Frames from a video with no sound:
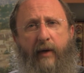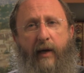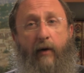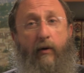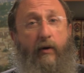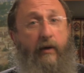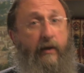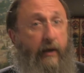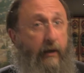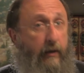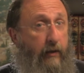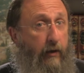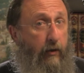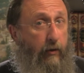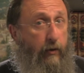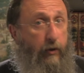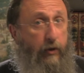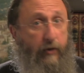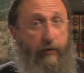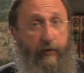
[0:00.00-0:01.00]
How connected
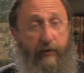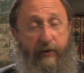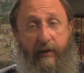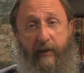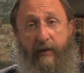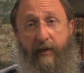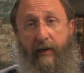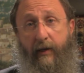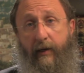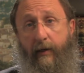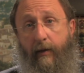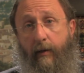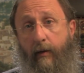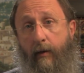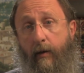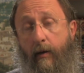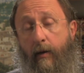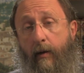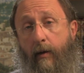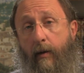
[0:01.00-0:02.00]
are Jews today?
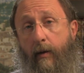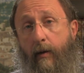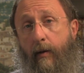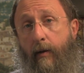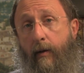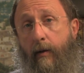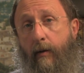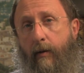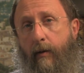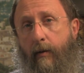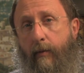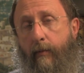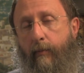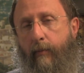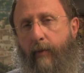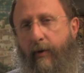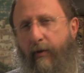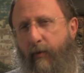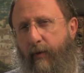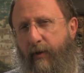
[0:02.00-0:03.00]

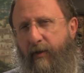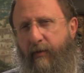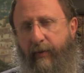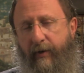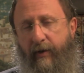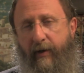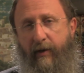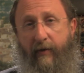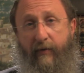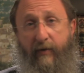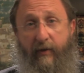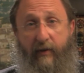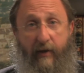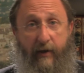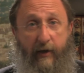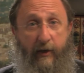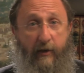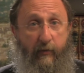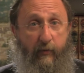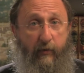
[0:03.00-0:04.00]
By the way, speaking of the
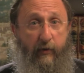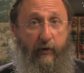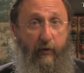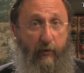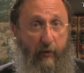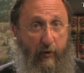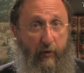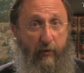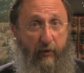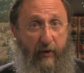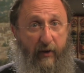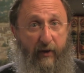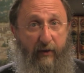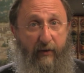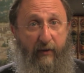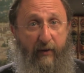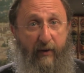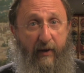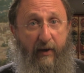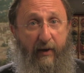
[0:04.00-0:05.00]
diaspora, you know that
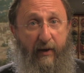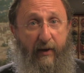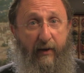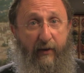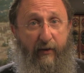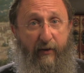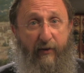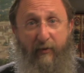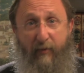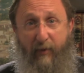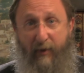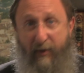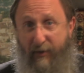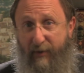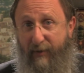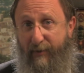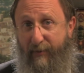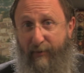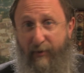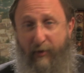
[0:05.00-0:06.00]
in this
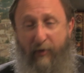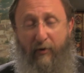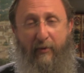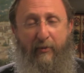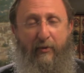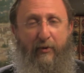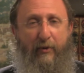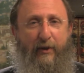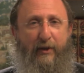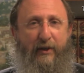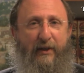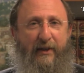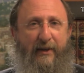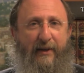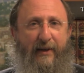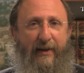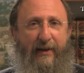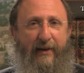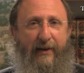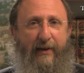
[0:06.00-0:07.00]
week's Torah
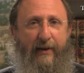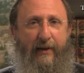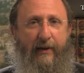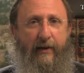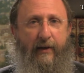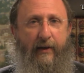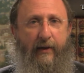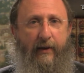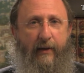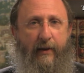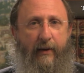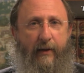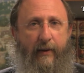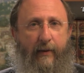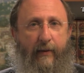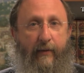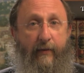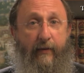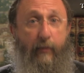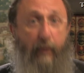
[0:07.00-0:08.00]
portion,
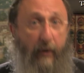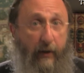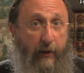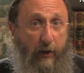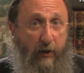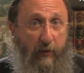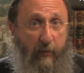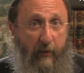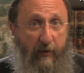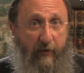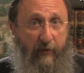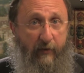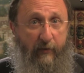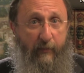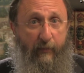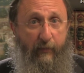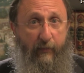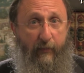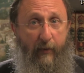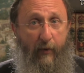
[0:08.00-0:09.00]
the punishment
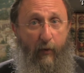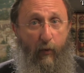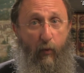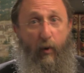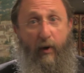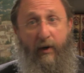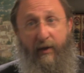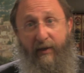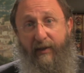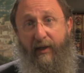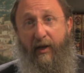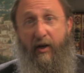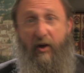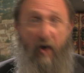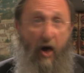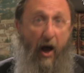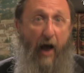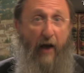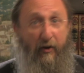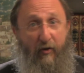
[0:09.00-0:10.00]
was
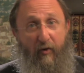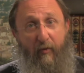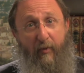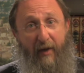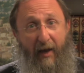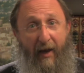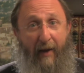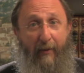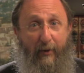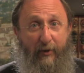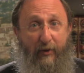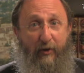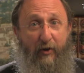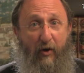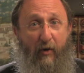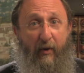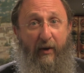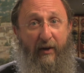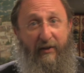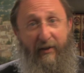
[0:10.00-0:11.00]
not to be able to
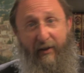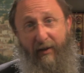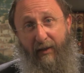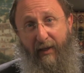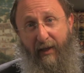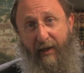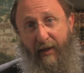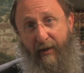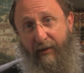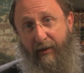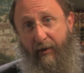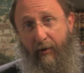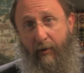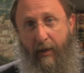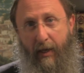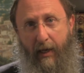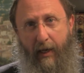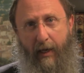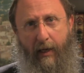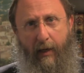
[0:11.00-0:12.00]
go into the land. So,
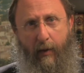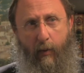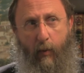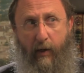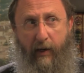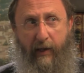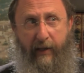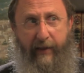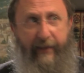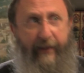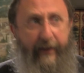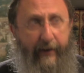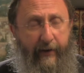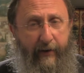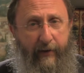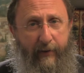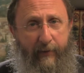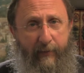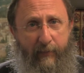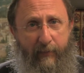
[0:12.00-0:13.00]
like, what do you think?